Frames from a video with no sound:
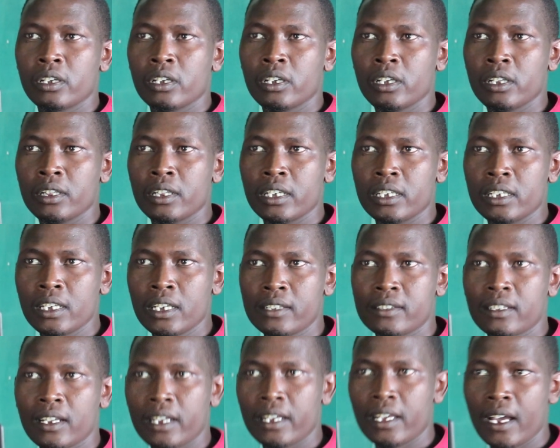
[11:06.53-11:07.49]
in the
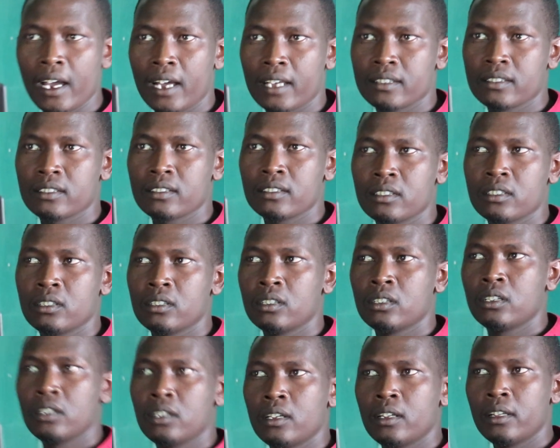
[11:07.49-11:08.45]
yesteryears,
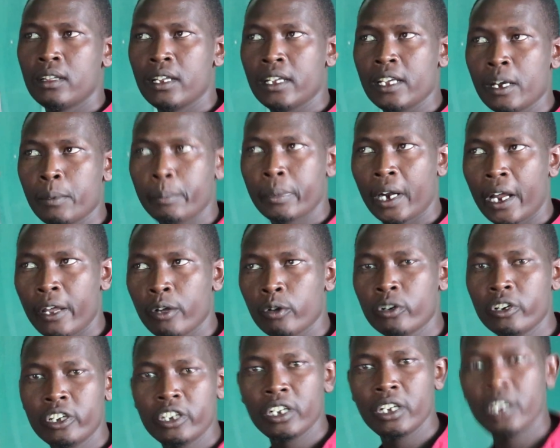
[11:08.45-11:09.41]
their
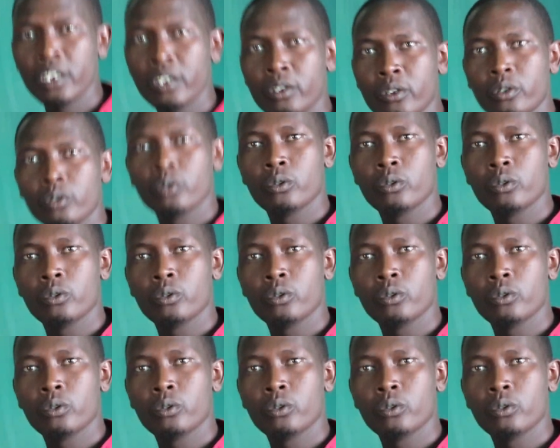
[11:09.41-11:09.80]
priority